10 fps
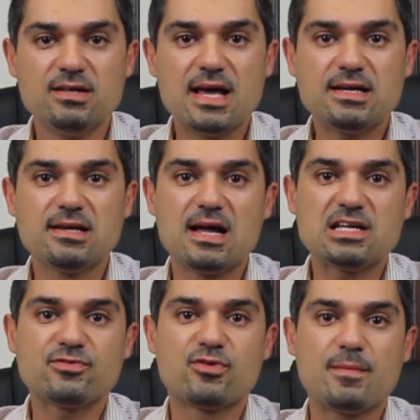They can
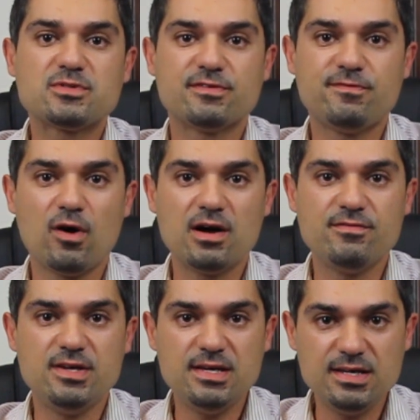last for up to
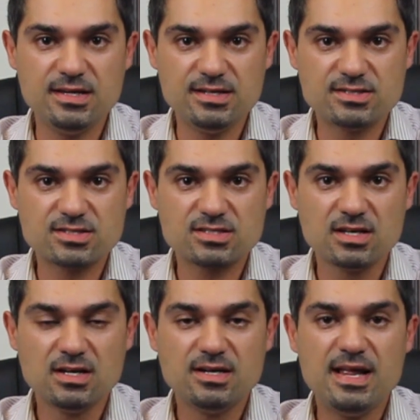five
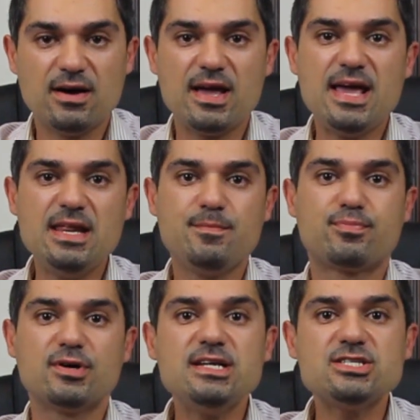years. Now, any
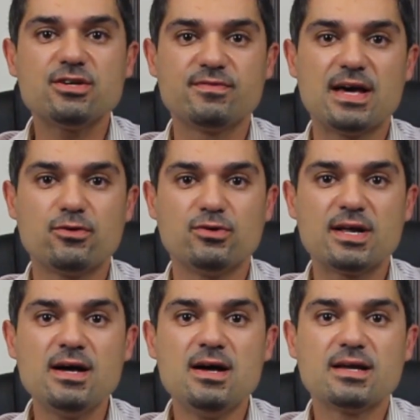breach of that
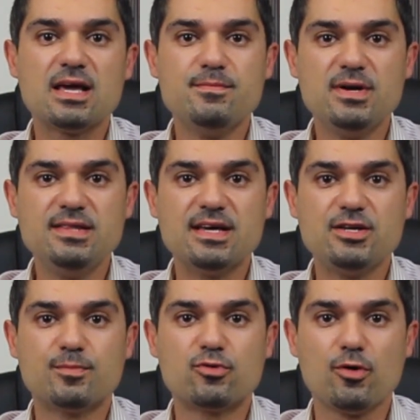order can mean
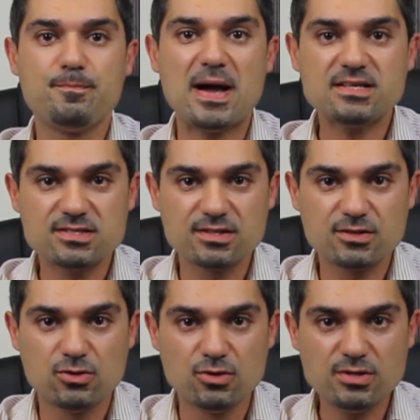that you're brought back to the
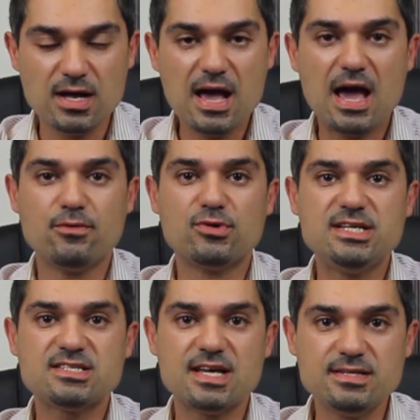court and
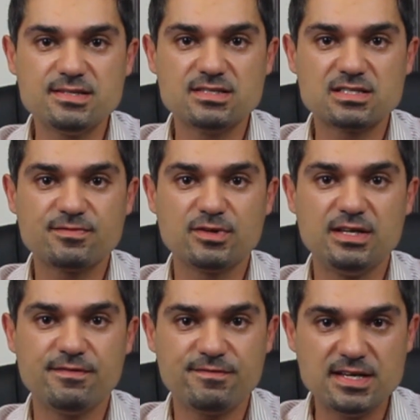resentenced for
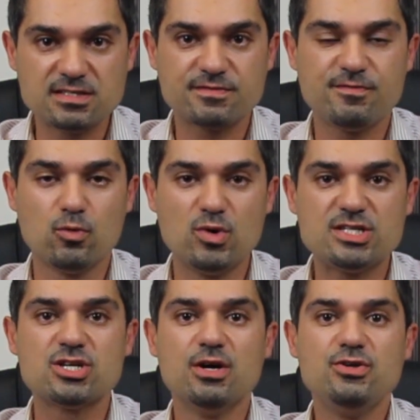the offence for
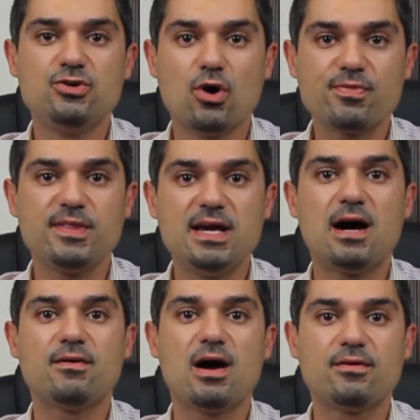which you got the
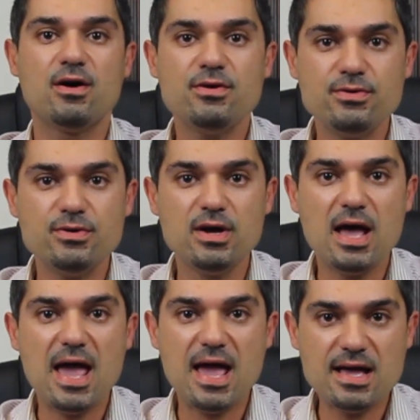RRO,
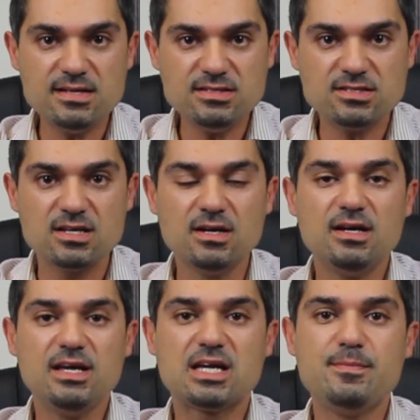and
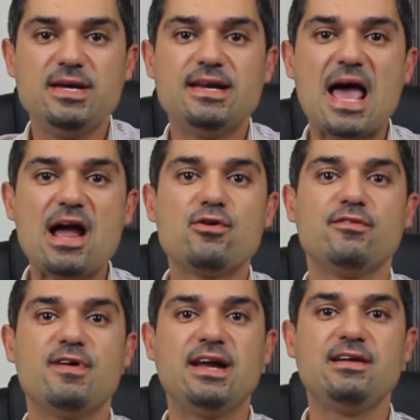it can be an
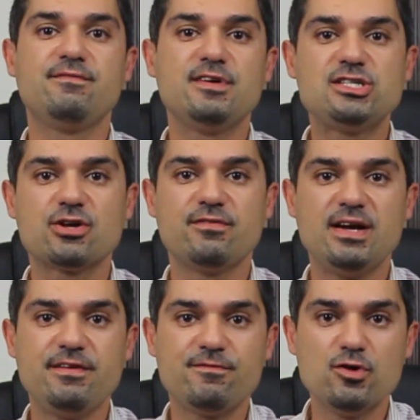aggravating feature of
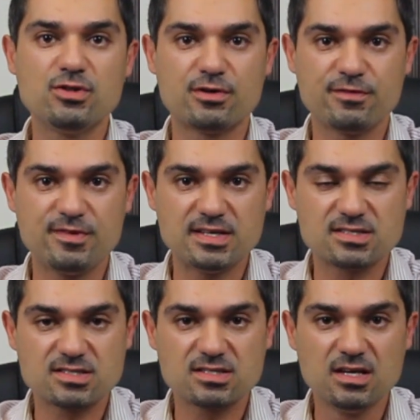any further
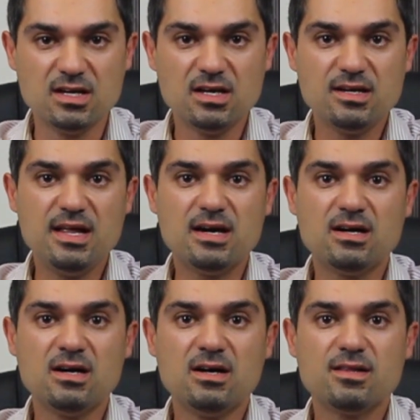offence.
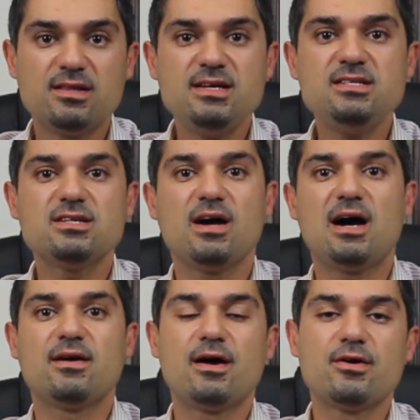Now, these
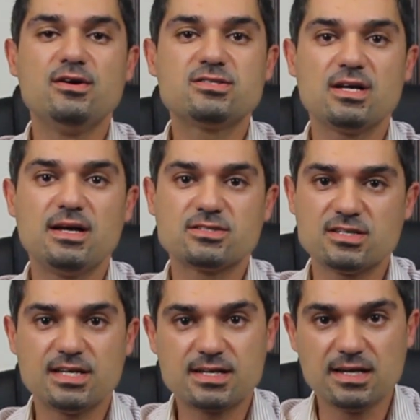RROs, as
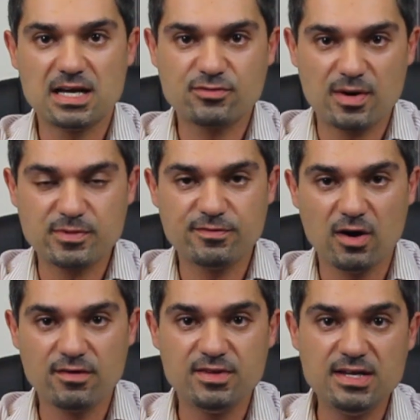I said, can last for up to
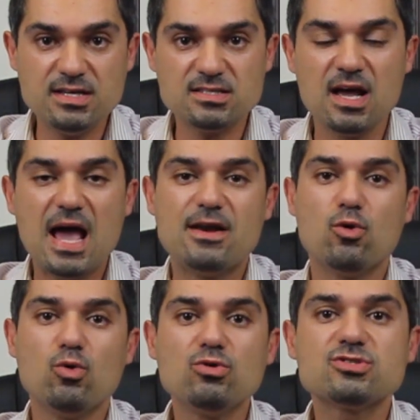five years,
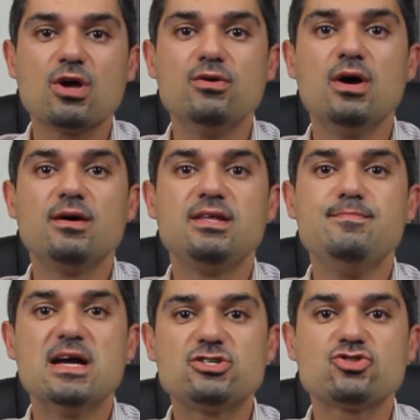and also
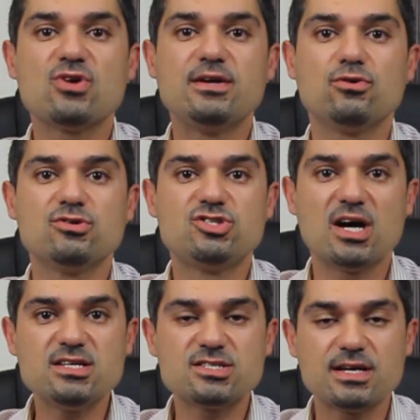the magistrate or
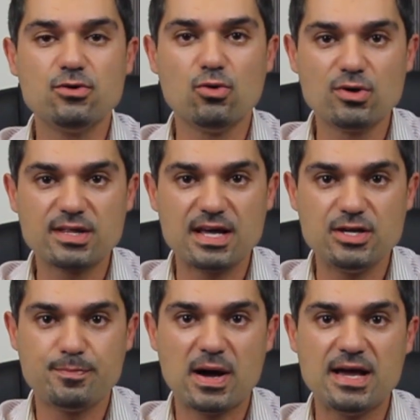judge can order
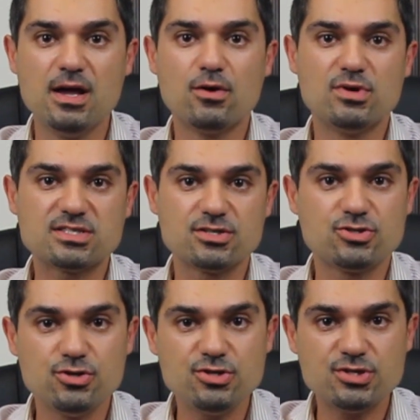that you pay
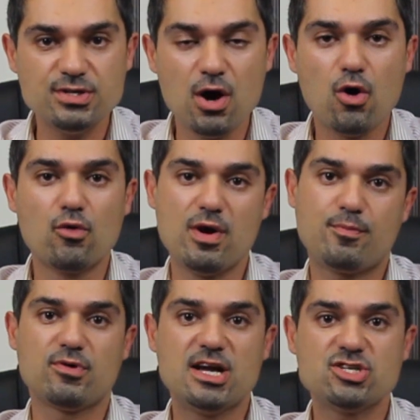restitution or
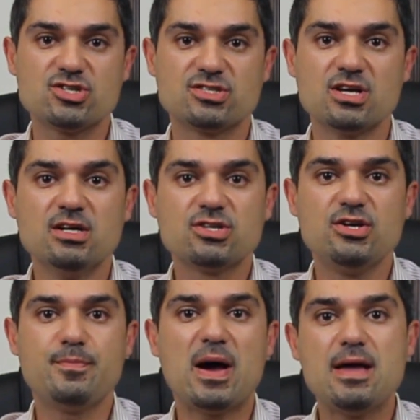reparations. So
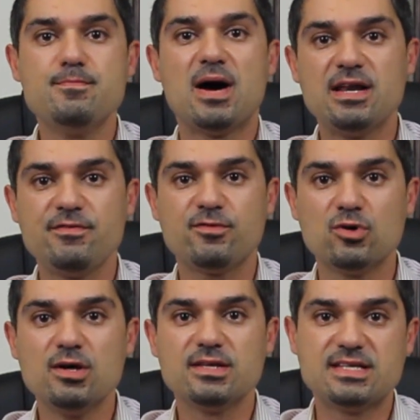you pay money
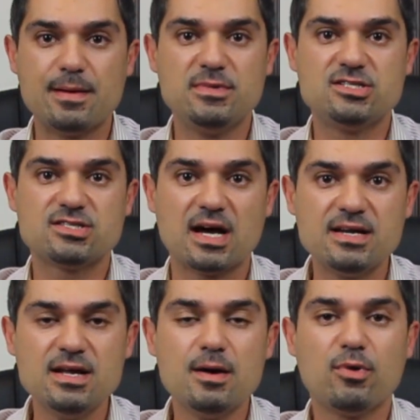for the damage
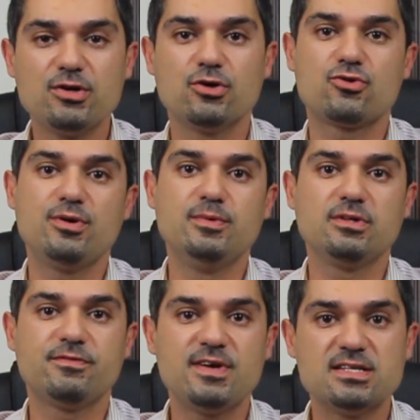done by your
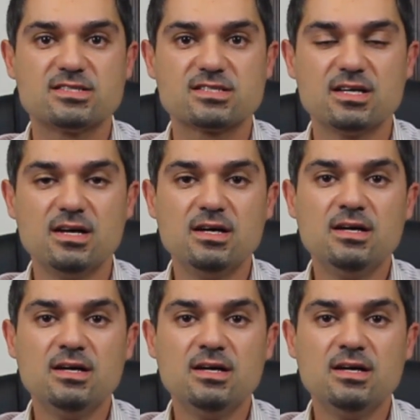criminal offence.